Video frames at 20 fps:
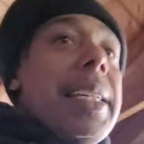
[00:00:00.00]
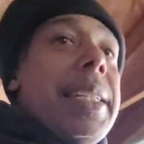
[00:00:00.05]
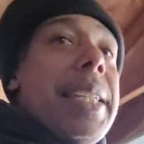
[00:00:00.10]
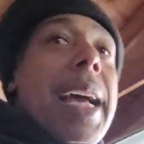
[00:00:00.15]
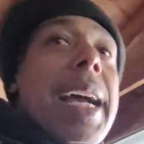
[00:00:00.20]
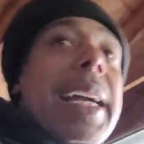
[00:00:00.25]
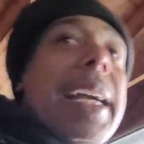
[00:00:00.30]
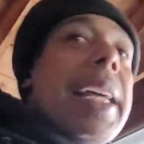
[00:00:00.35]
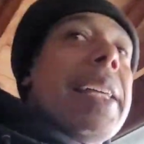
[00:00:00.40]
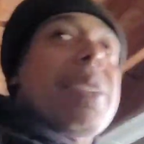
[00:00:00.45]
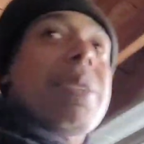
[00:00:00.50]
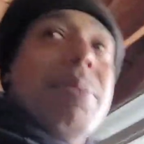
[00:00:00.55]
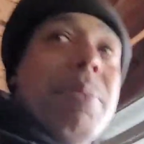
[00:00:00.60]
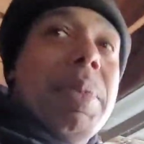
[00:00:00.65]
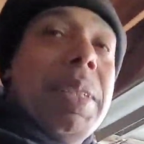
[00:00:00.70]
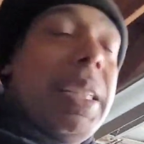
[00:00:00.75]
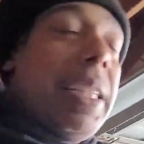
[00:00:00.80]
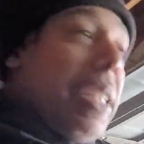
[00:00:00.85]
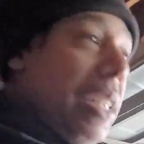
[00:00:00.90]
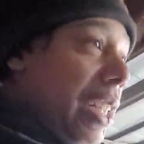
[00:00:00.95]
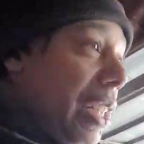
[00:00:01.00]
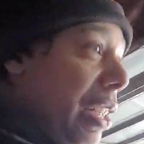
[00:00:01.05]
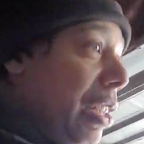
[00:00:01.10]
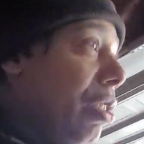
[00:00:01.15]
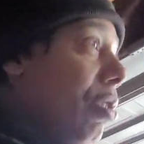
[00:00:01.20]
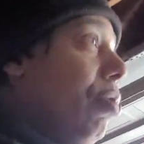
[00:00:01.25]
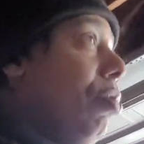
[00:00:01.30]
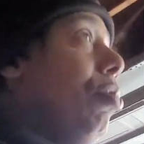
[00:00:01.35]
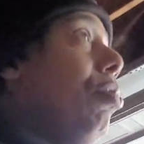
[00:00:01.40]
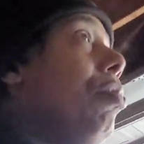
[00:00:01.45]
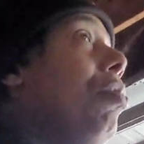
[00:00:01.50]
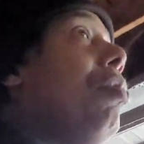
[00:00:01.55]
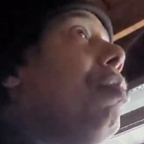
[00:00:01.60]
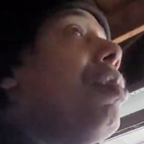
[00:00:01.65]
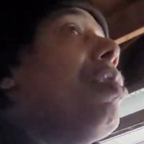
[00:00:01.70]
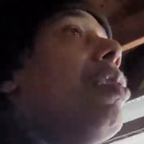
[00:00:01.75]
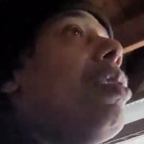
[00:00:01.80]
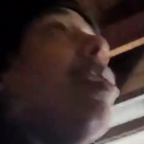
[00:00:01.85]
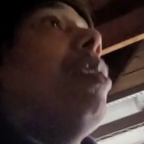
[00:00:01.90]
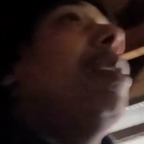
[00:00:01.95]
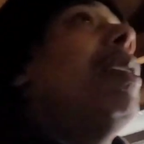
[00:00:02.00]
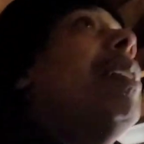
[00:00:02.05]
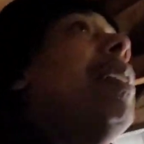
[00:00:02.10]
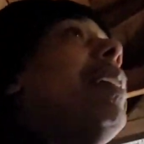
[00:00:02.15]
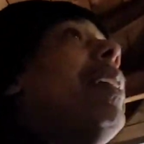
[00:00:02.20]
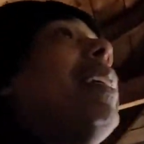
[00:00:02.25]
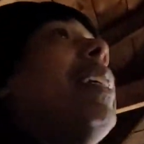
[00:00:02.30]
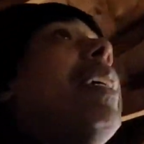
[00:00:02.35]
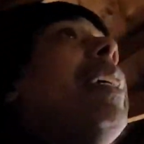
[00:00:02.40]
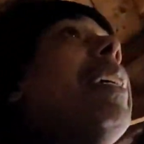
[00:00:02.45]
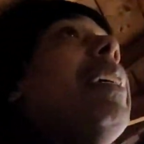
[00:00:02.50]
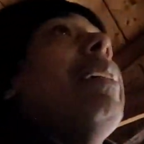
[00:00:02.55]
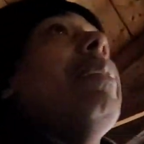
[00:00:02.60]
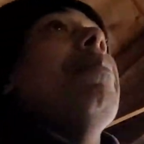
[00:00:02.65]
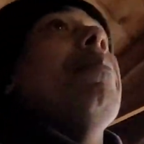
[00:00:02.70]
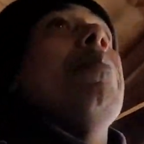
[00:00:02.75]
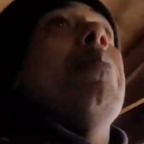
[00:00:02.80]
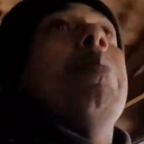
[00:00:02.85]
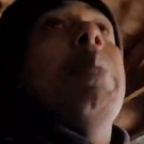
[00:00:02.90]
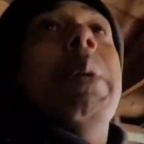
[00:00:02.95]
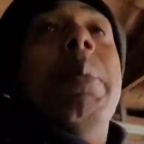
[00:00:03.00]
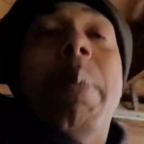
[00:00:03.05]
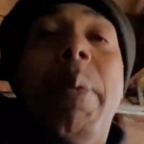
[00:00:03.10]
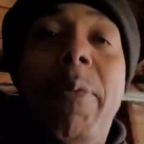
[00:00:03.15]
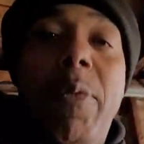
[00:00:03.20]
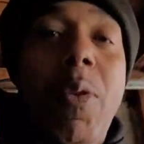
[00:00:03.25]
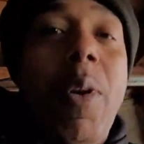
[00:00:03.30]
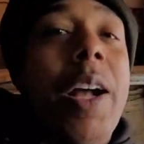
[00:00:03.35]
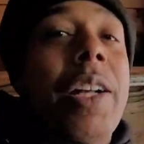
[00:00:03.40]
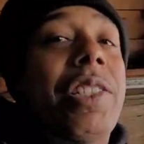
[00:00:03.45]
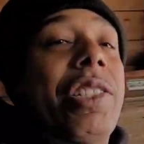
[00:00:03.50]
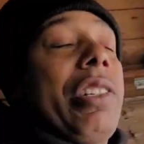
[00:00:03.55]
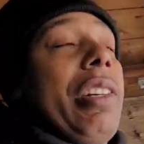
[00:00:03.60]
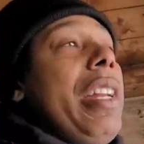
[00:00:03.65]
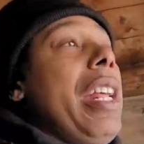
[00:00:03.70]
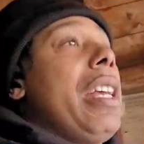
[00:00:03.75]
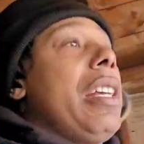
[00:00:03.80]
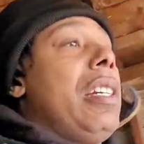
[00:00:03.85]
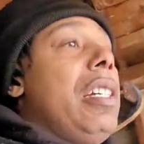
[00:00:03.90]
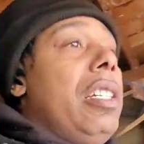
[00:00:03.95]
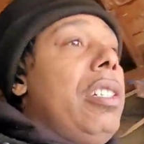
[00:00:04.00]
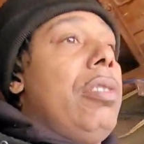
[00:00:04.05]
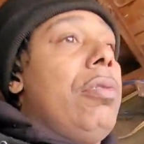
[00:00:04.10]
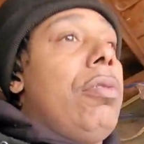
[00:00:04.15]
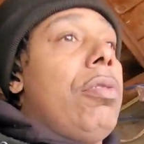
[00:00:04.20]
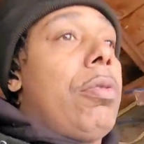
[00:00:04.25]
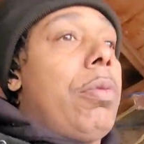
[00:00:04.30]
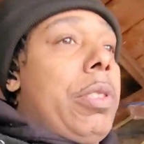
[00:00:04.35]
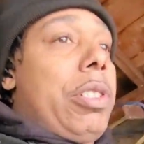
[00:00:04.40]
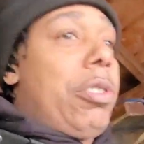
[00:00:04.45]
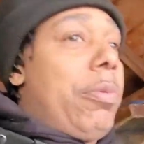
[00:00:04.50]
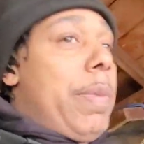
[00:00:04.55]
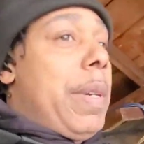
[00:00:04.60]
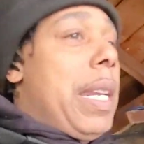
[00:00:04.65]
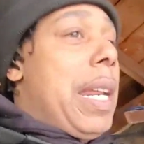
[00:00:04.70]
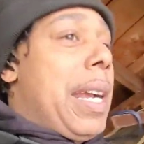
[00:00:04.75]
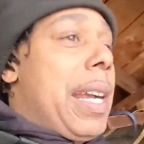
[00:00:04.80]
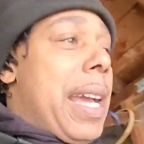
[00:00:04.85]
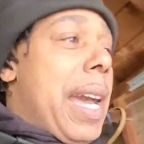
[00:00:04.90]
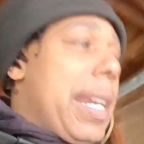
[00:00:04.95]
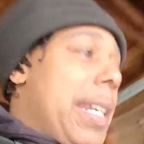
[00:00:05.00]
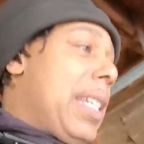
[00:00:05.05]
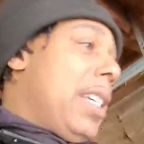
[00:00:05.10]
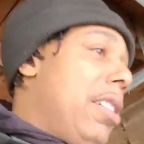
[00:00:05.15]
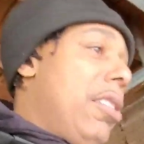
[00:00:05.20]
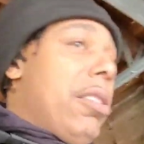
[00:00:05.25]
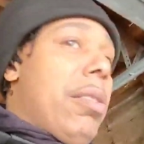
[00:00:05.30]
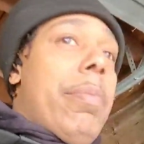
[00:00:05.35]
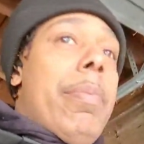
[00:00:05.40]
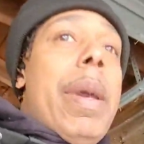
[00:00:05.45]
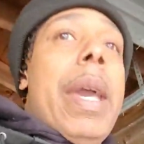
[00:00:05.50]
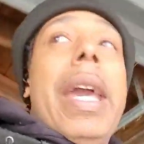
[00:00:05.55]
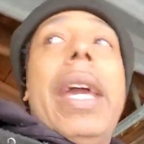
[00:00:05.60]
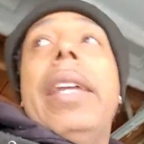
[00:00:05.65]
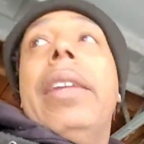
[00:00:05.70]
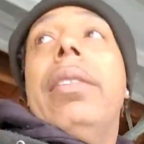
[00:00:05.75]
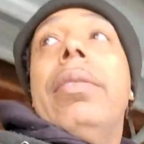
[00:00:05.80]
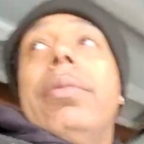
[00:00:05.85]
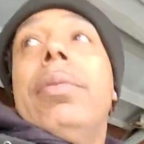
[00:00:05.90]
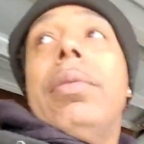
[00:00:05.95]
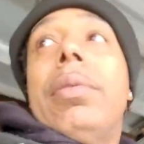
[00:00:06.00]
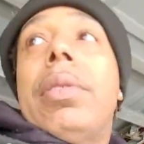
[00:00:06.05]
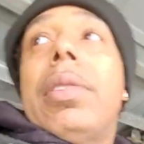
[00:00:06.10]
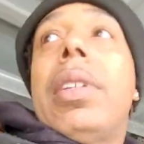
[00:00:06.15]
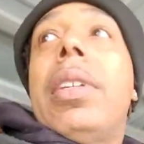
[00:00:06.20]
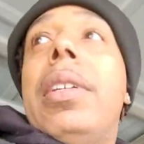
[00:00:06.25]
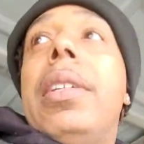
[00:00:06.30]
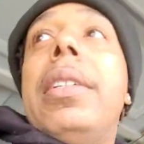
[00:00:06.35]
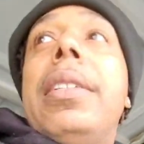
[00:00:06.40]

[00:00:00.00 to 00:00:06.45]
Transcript: Now I got some good news, but before I share that good news with you, man, I gotta give you the bad news.